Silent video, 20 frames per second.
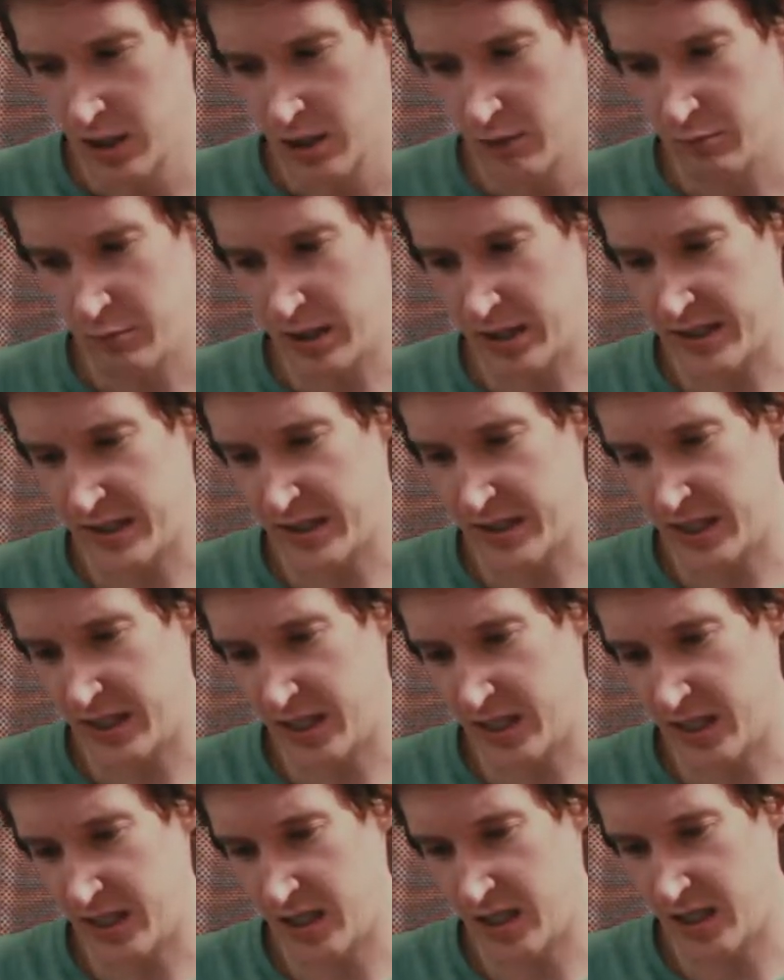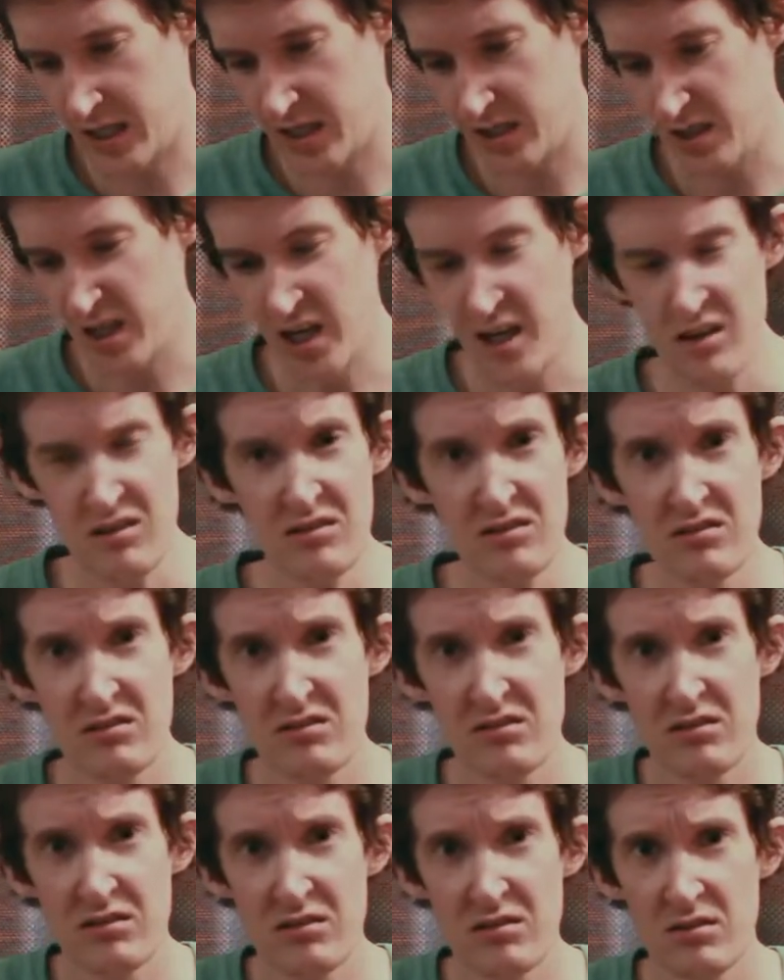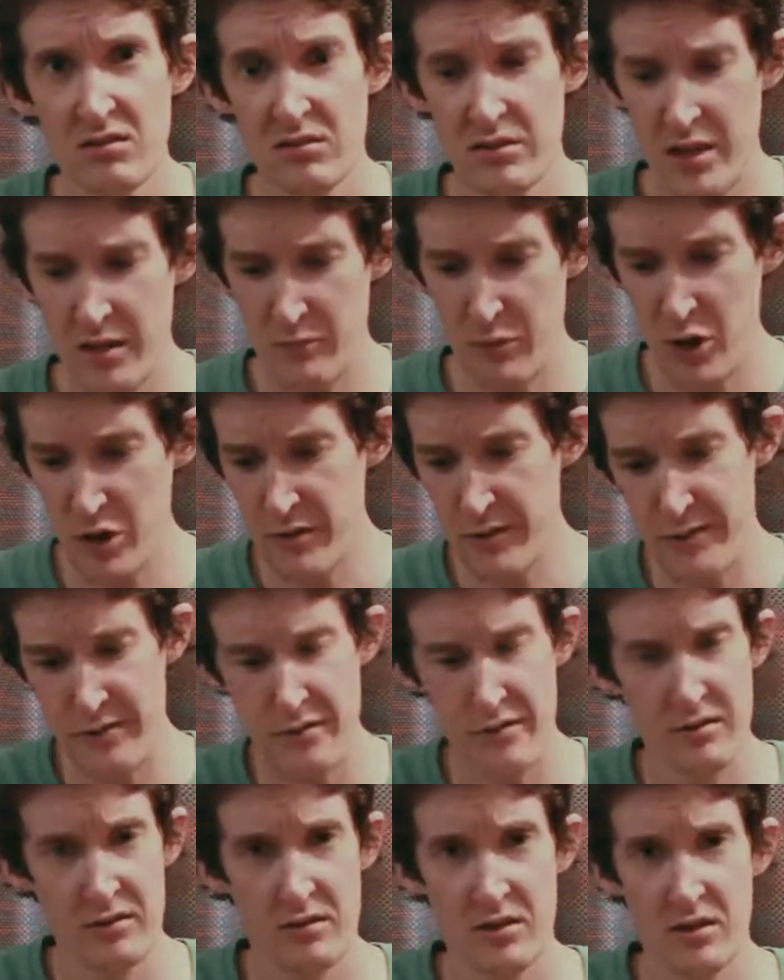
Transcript: But, uh, you know, they're both.